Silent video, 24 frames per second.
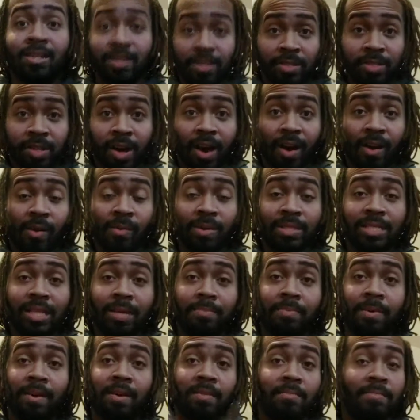Yo, what's up,
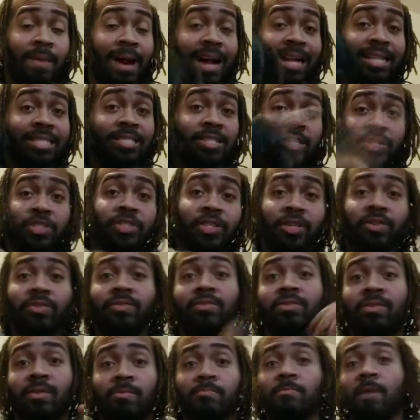everybody? It's your
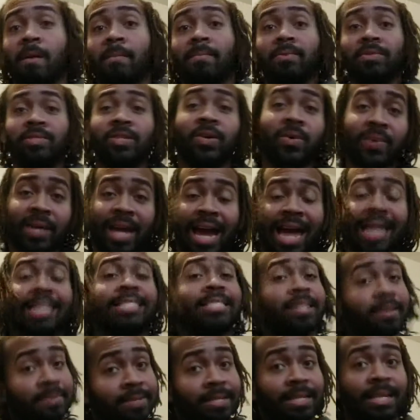dude, your rebel, your guy
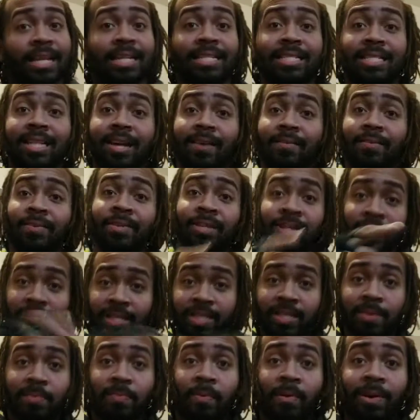steps to the next level.
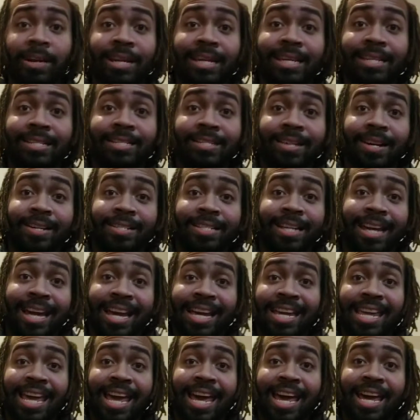Your boy Ken Sergeant,
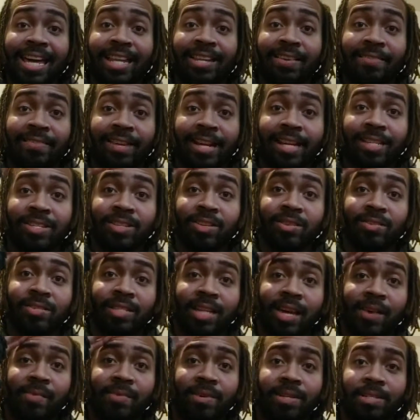aka 1192,
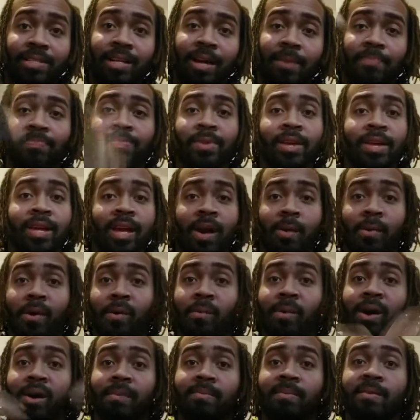saying what is up. And I want to
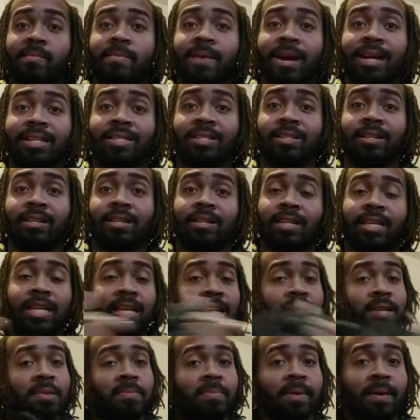welcome everybody to another
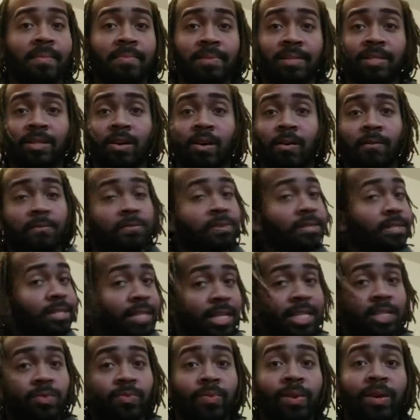KeeKlip episode. For
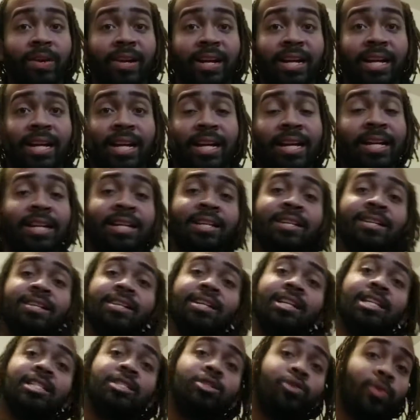this one right here,
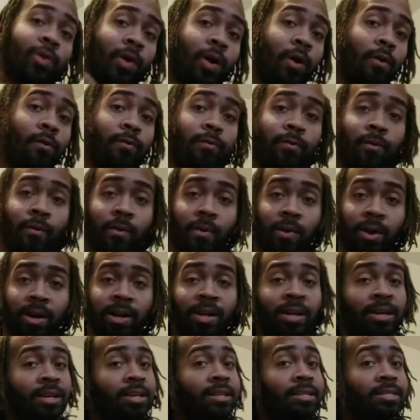it's 304,
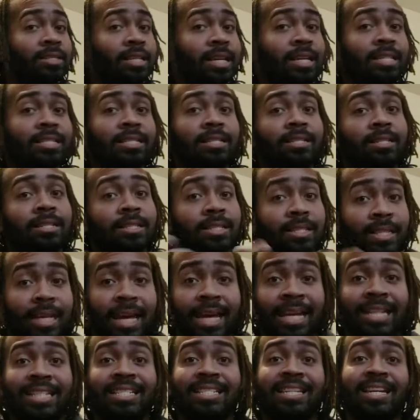Season
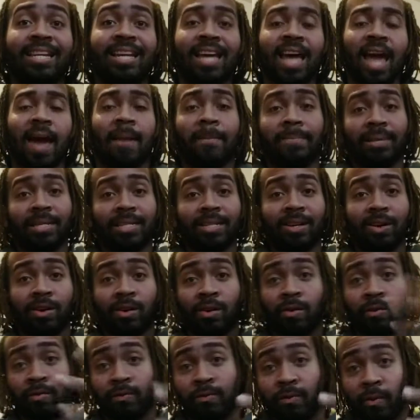6,
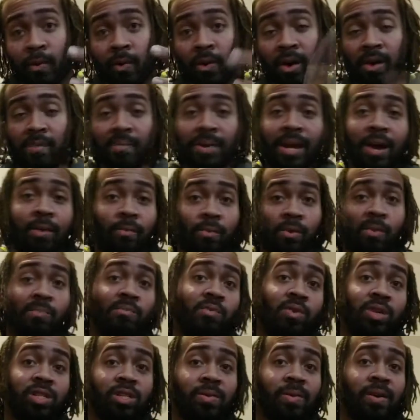Episode 4. And we got one
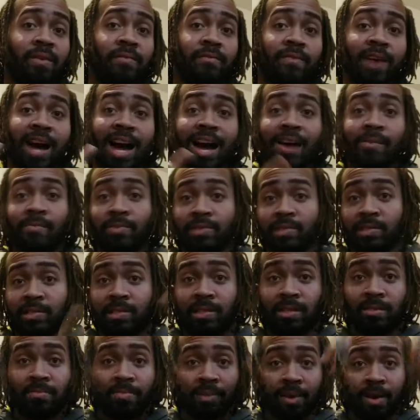more to hit 5, which is
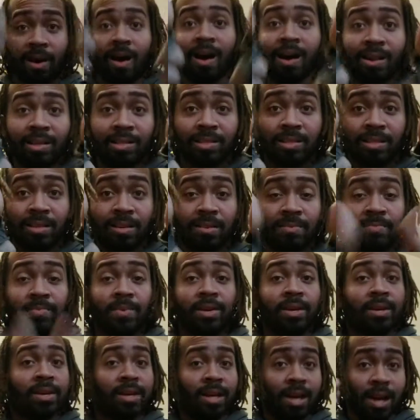going to be awesome.
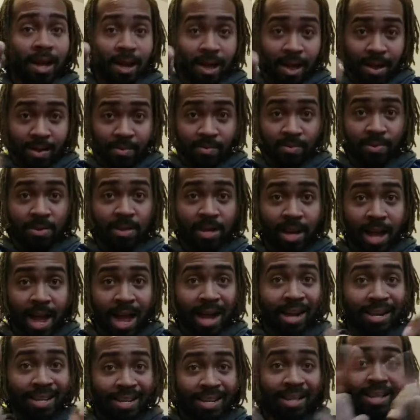I will
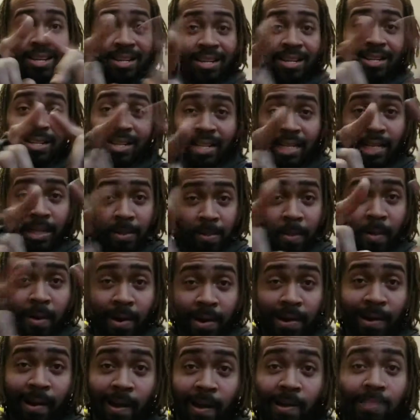not
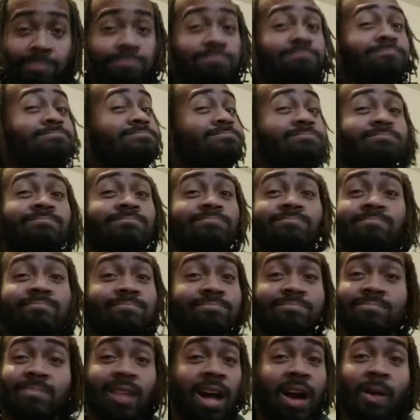disappoint y'all.
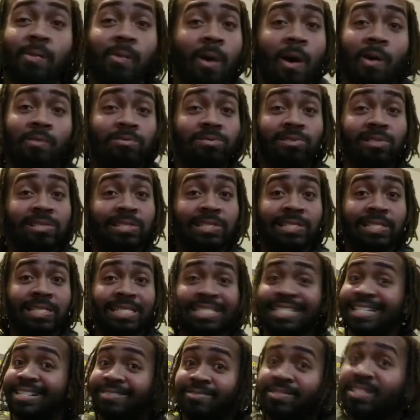I won't.
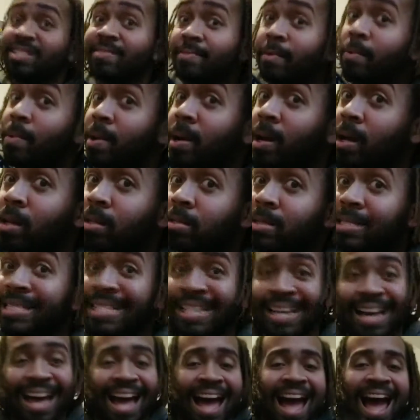I never will.
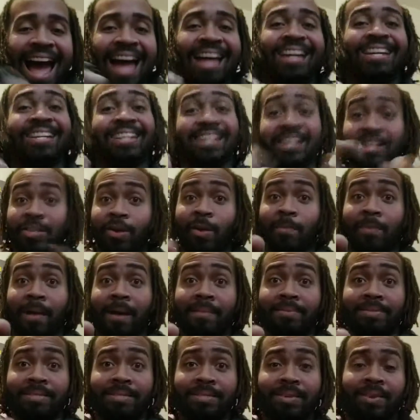No
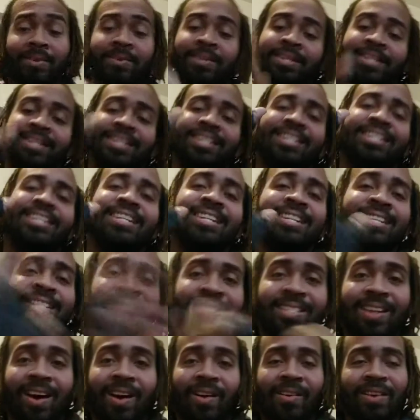promises, though.
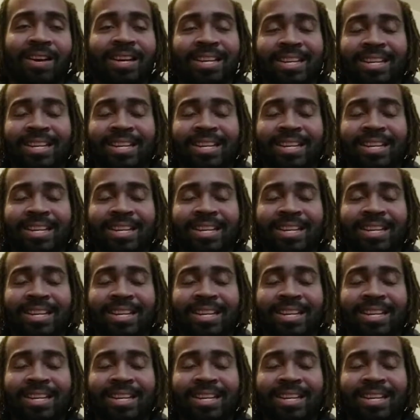So,